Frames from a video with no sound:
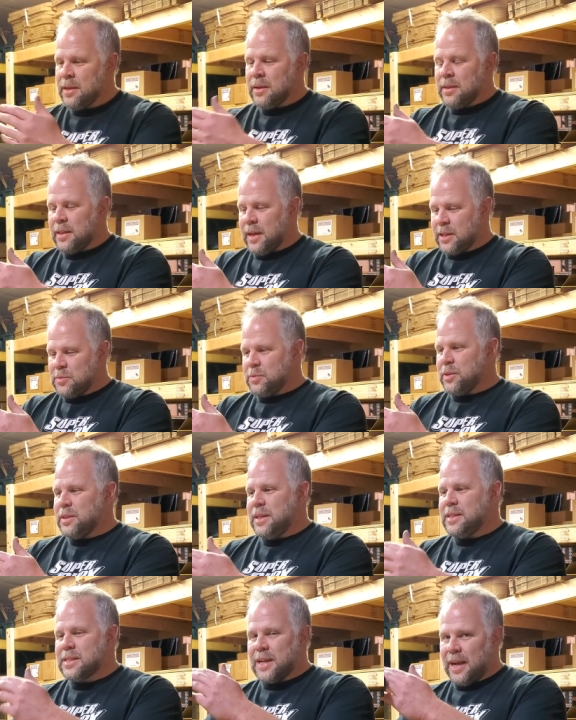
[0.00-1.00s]
That's what
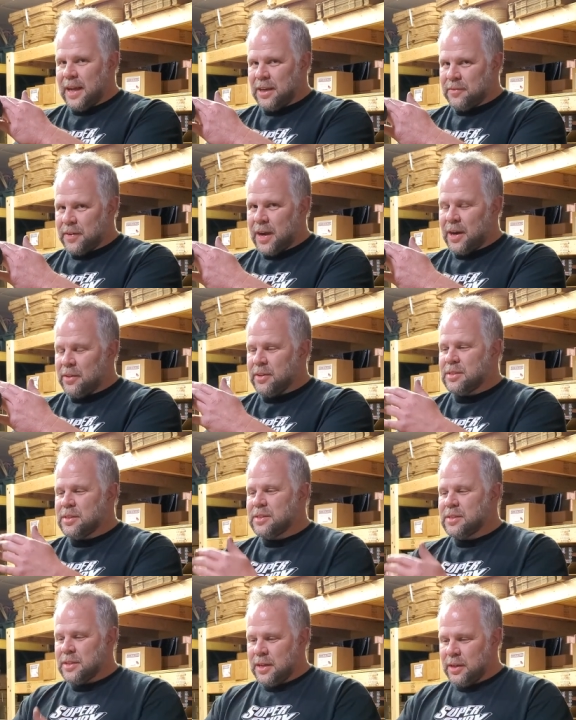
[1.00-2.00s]
these kind of are. This
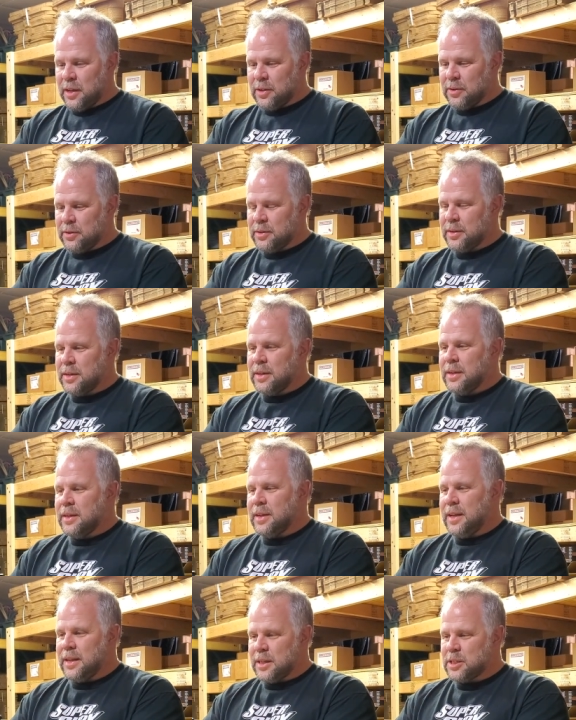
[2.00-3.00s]
is another
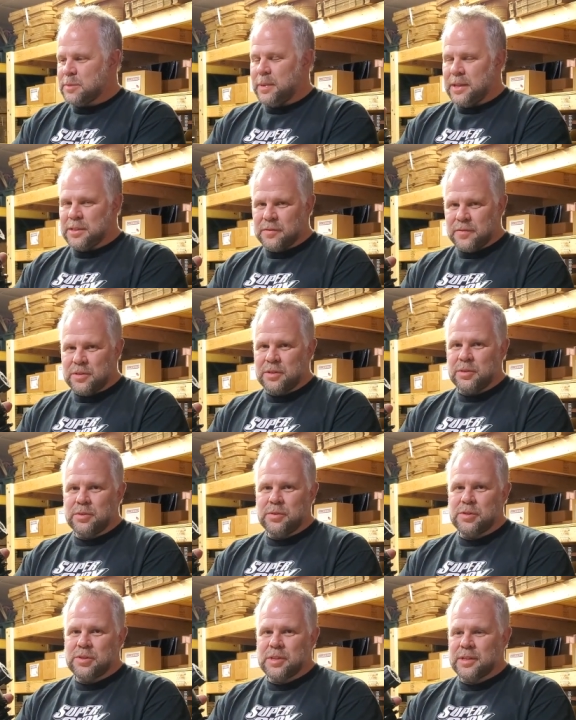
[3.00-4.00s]
inexpensive
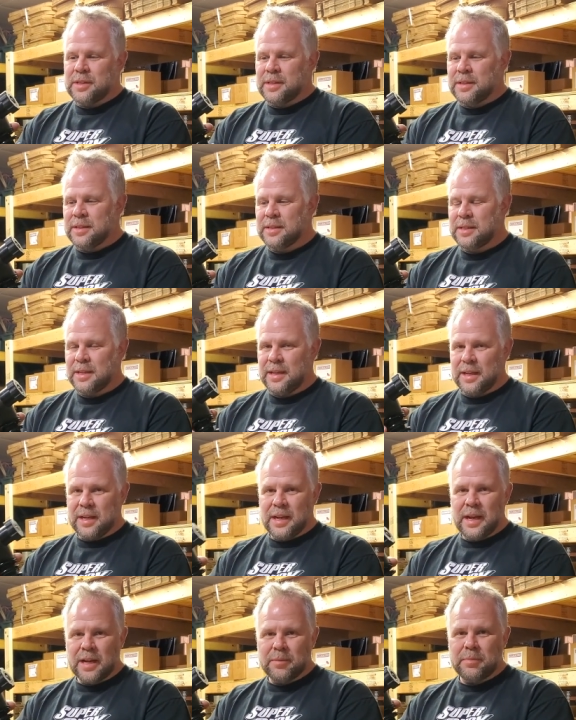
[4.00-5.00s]
solution to get
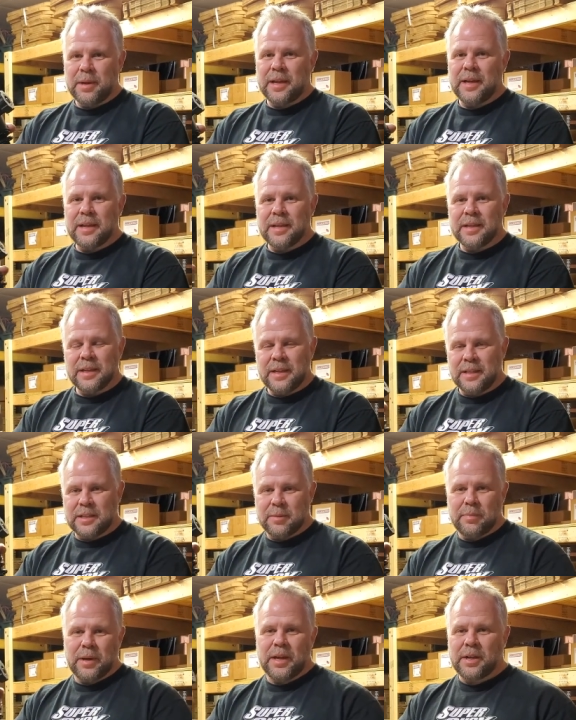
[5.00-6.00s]
it on a bike, get
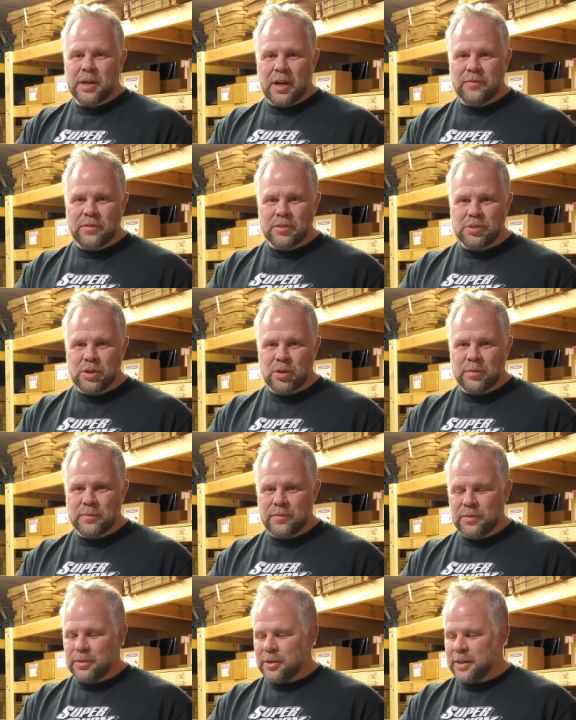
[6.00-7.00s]
the bike off the
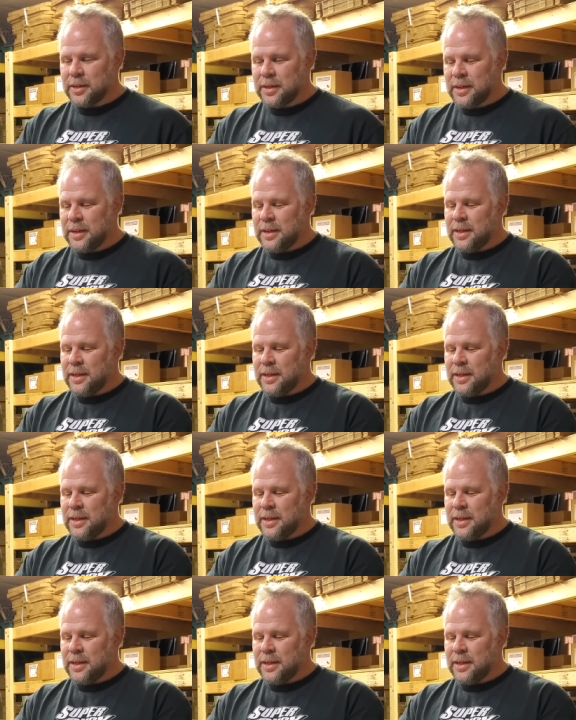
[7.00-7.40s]
showroom floor.